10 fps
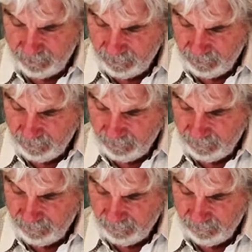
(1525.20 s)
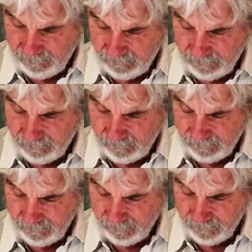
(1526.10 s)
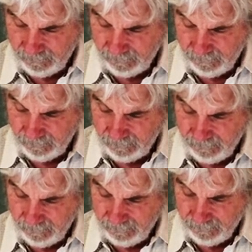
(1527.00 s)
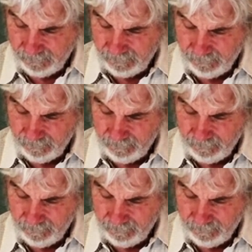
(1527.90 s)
No one is speaking in this clip.